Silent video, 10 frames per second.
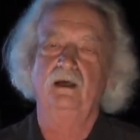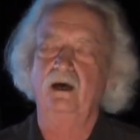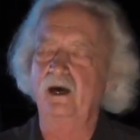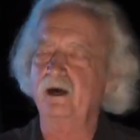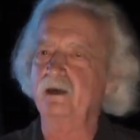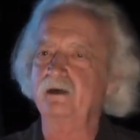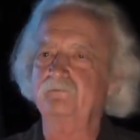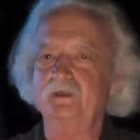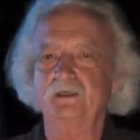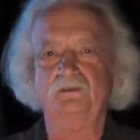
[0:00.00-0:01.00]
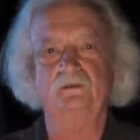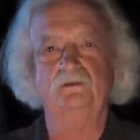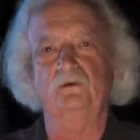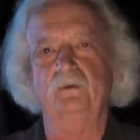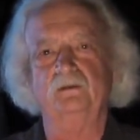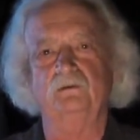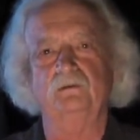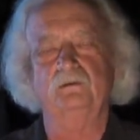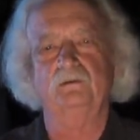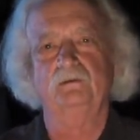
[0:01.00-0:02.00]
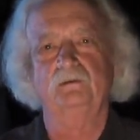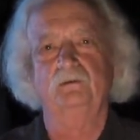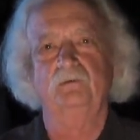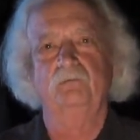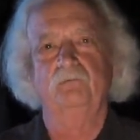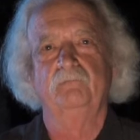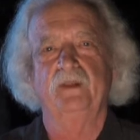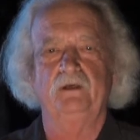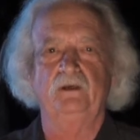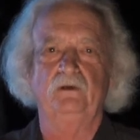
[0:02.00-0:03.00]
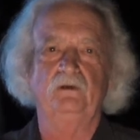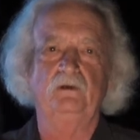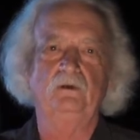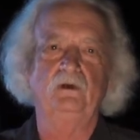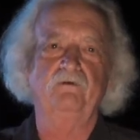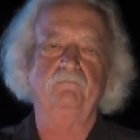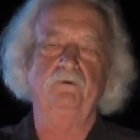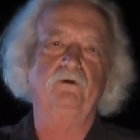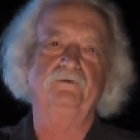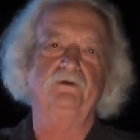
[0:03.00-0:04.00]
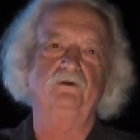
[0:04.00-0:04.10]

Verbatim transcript: I have tested your mettle, and you have proven